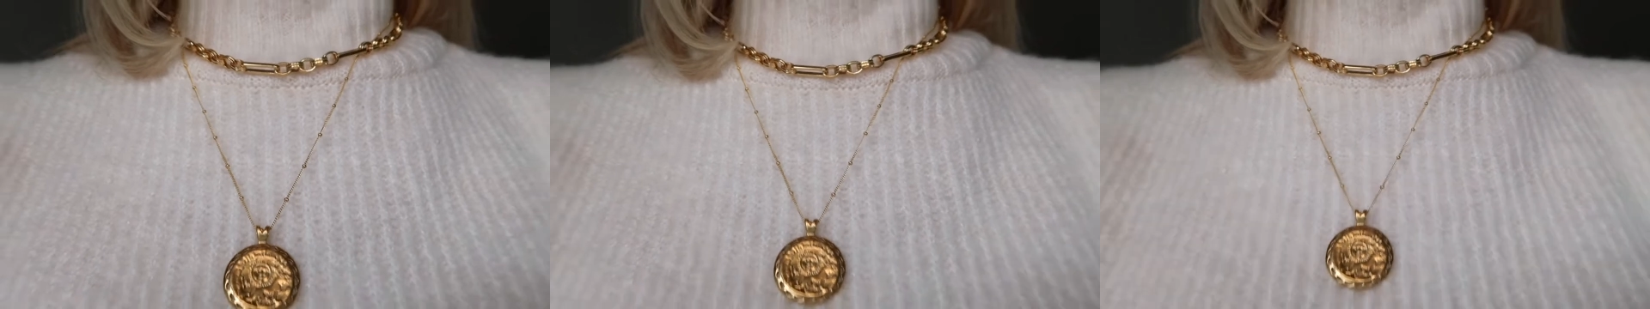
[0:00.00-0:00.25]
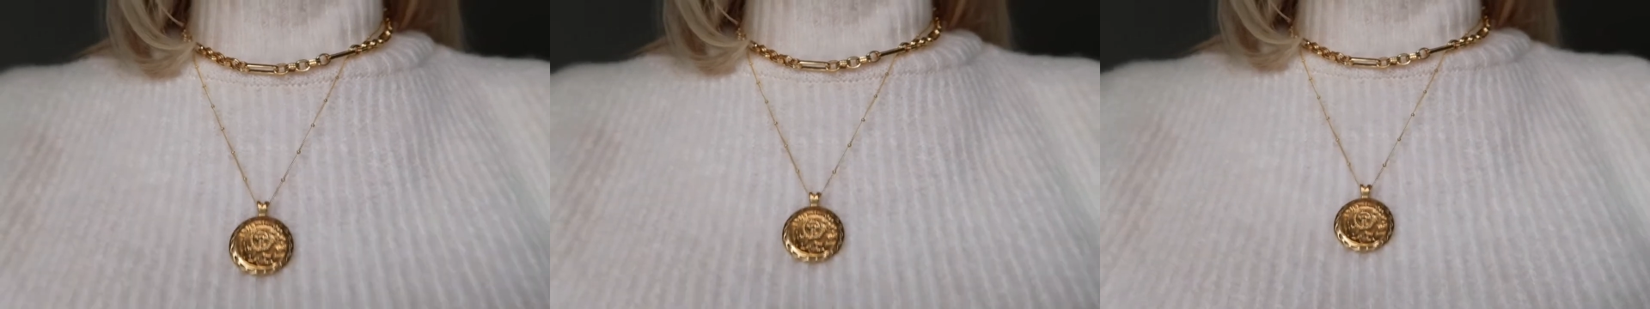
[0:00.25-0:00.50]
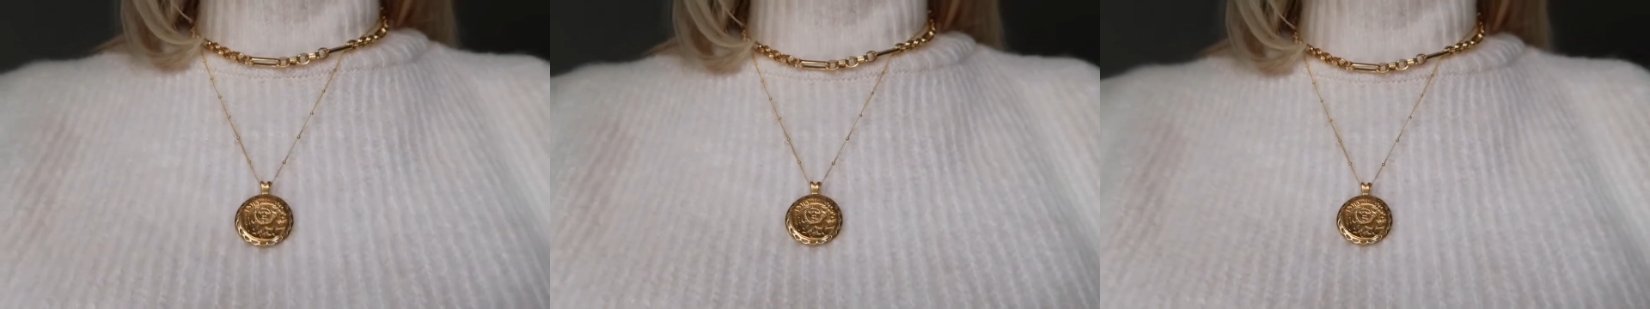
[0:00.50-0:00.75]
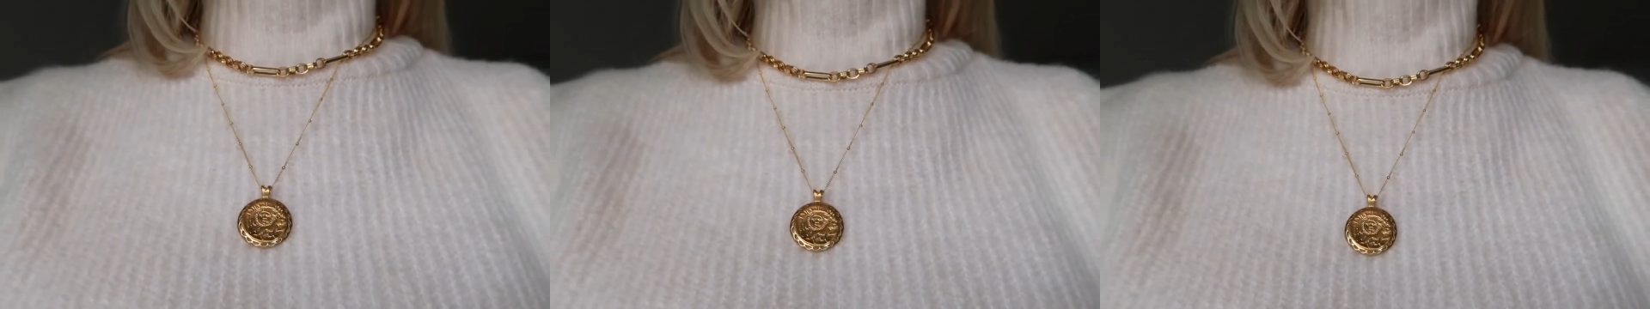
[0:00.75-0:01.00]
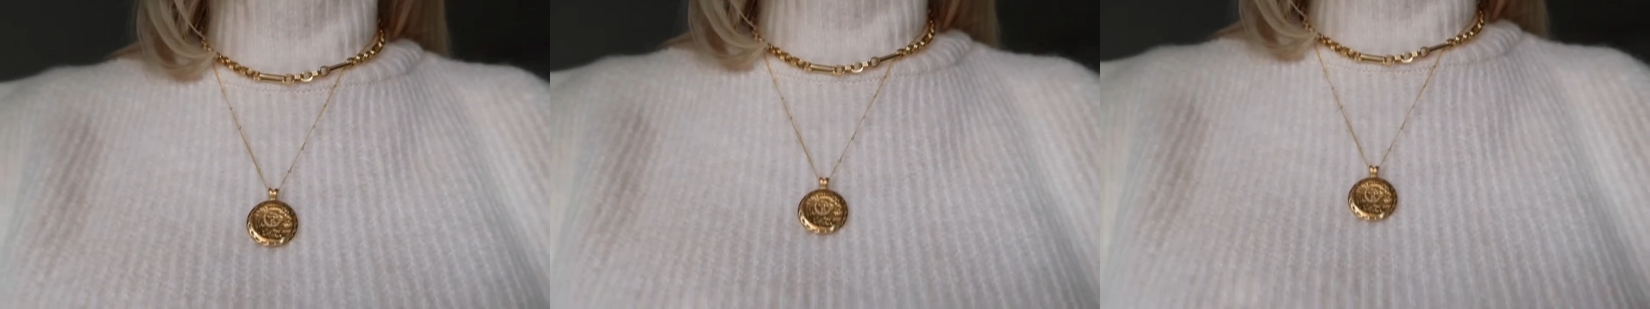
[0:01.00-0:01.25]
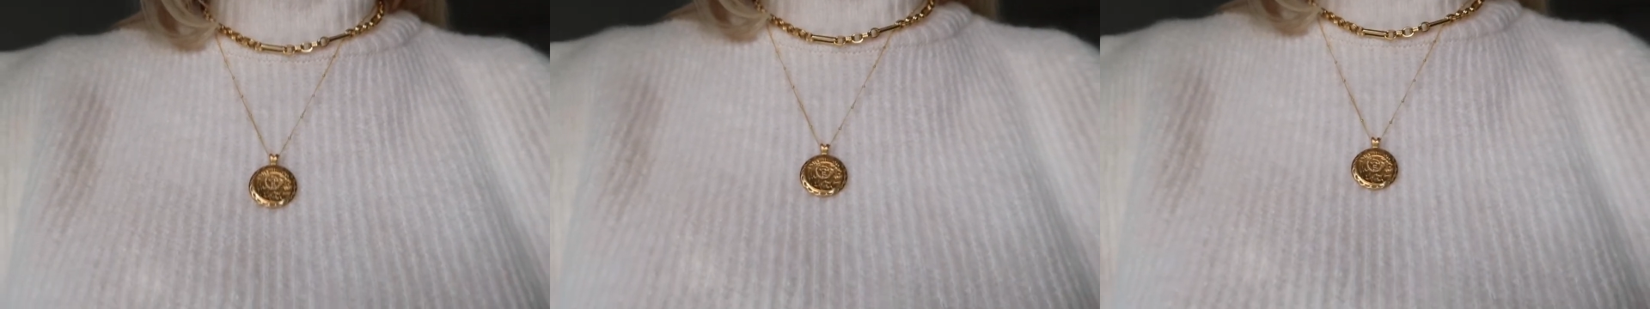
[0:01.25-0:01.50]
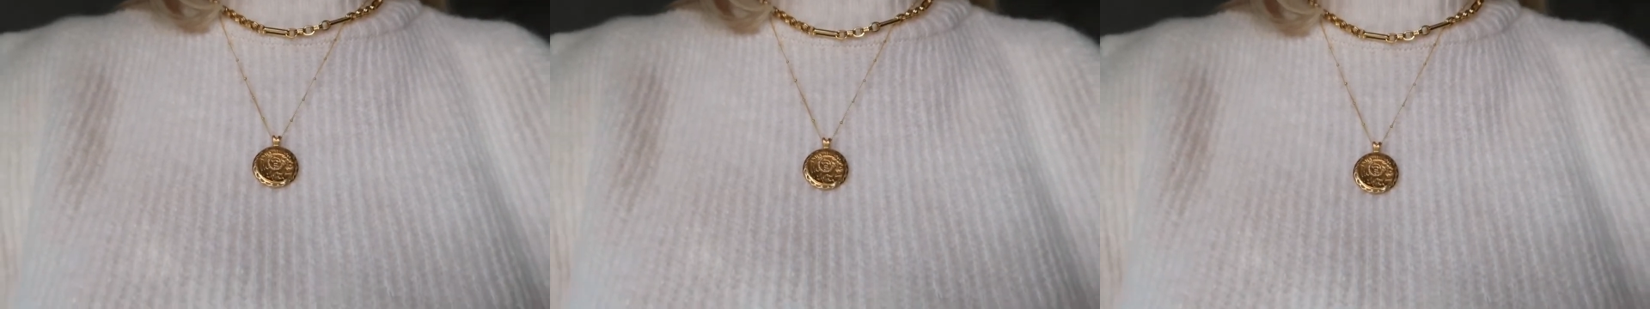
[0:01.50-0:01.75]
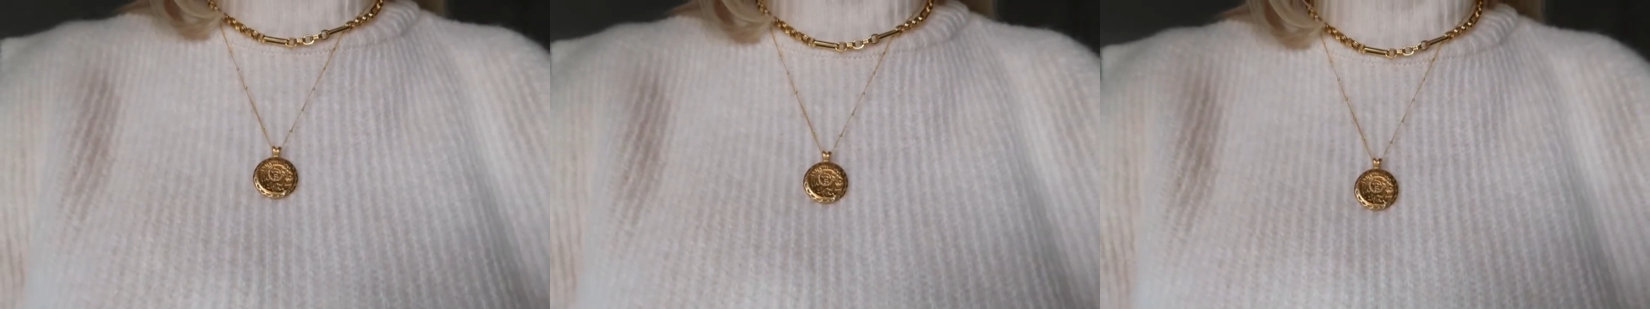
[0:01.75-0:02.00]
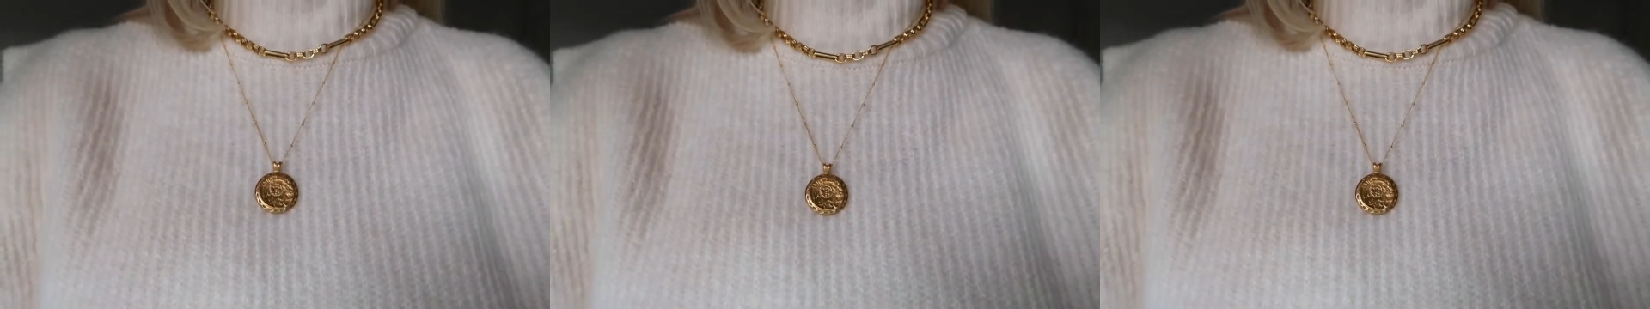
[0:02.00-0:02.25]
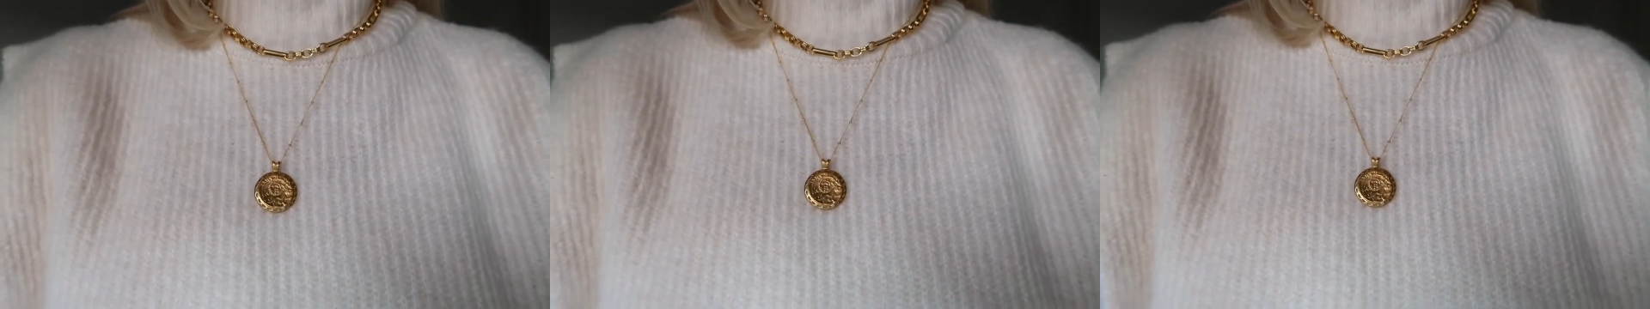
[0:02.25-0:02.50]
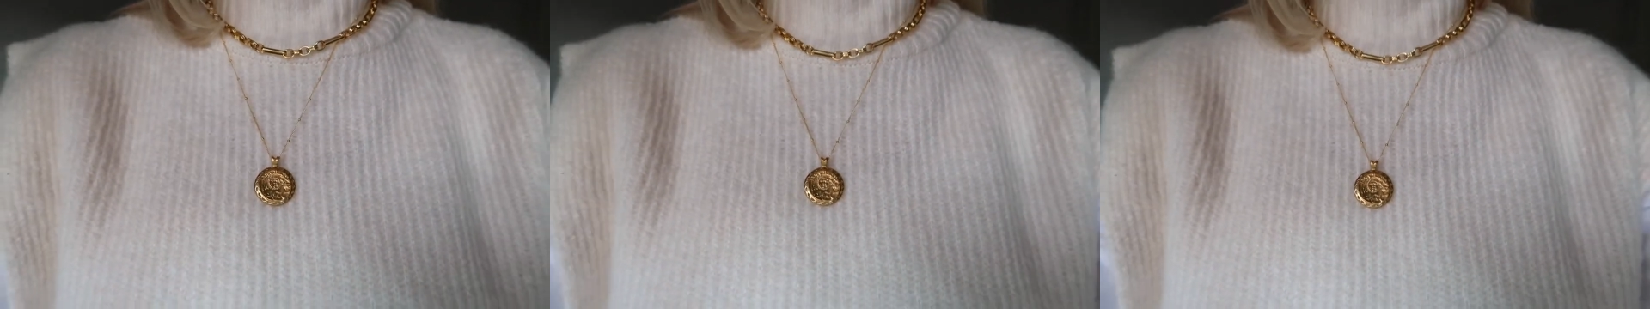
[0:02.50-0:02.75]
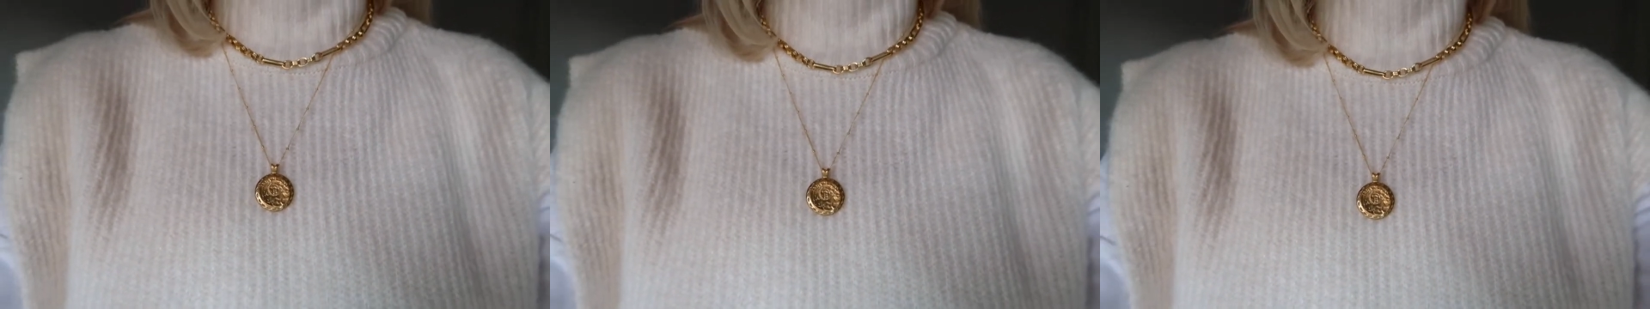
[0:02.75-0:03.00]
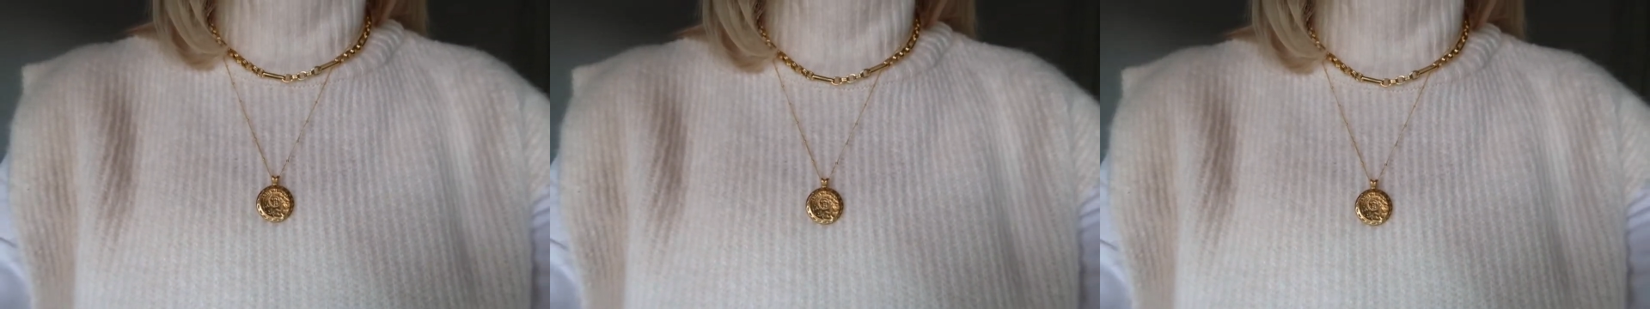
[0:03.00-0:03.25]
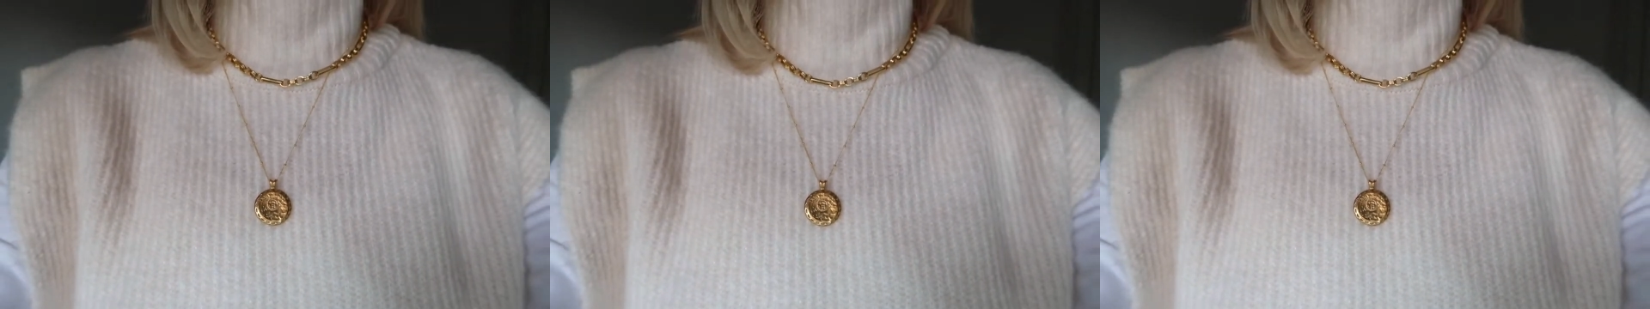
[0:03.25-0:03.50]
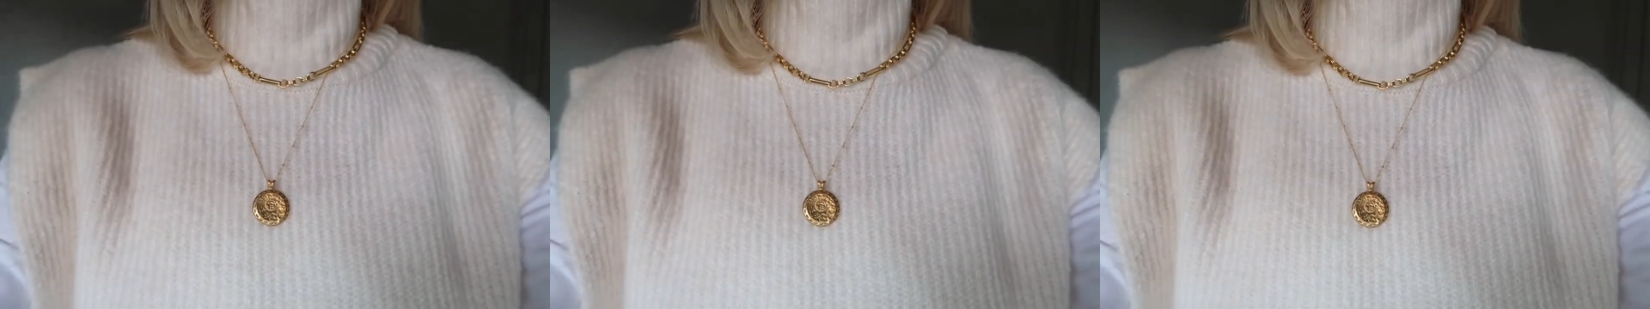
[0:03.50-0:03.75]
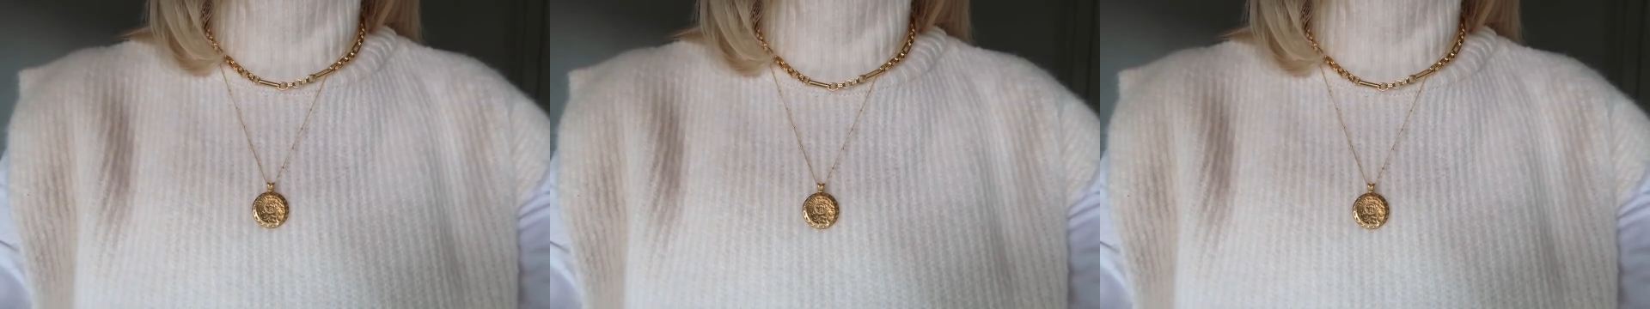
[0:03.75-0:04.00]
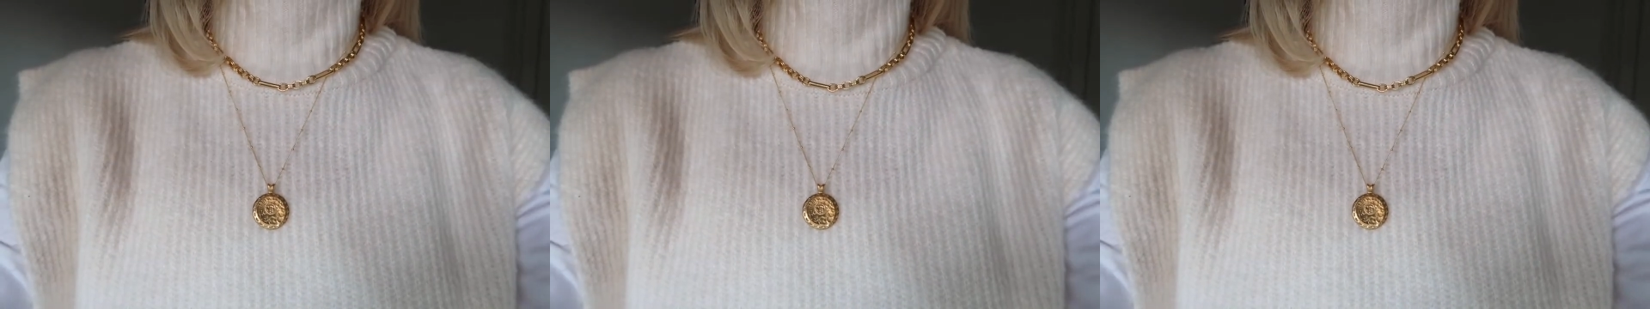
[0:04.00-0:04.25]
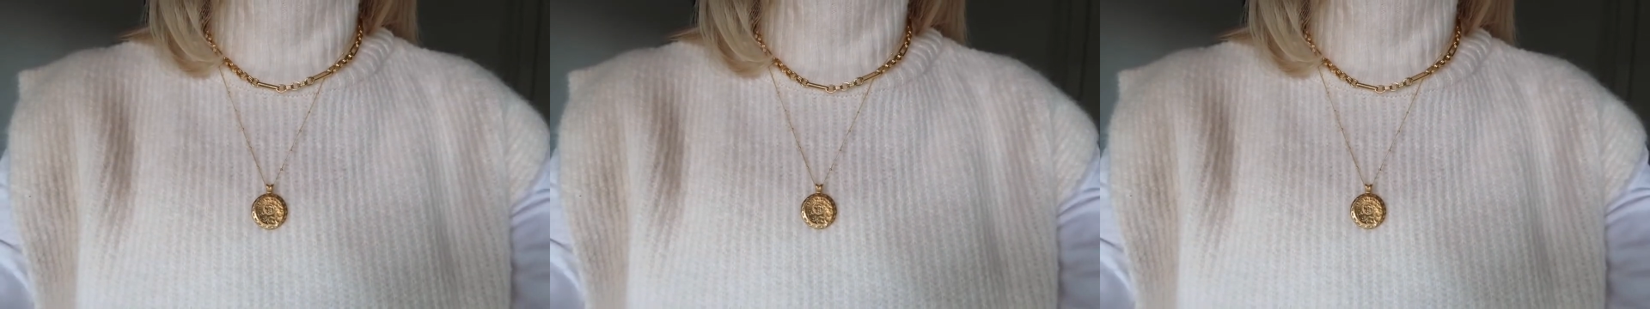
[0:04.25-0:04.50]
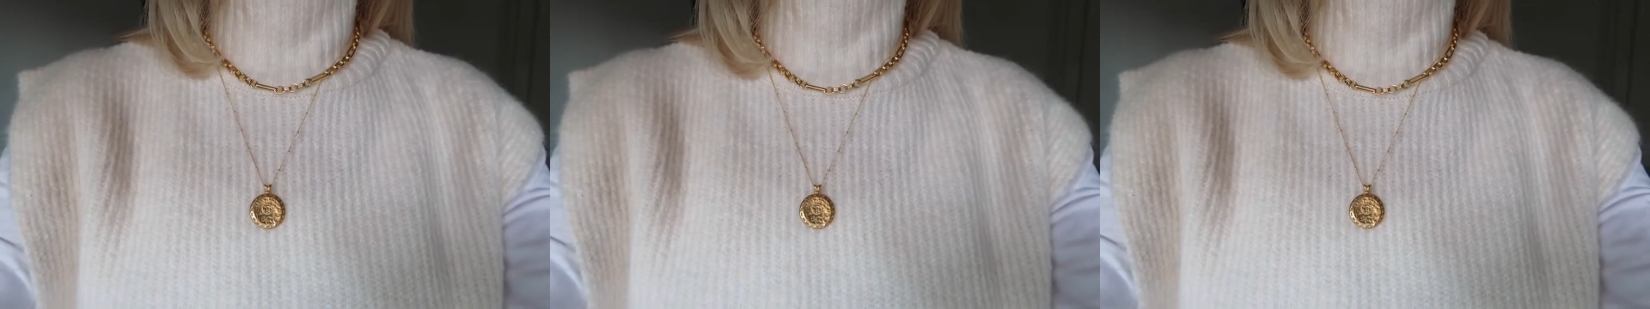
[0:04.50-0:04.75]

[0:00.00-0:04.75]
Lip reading: Nobody's mouth can be seen.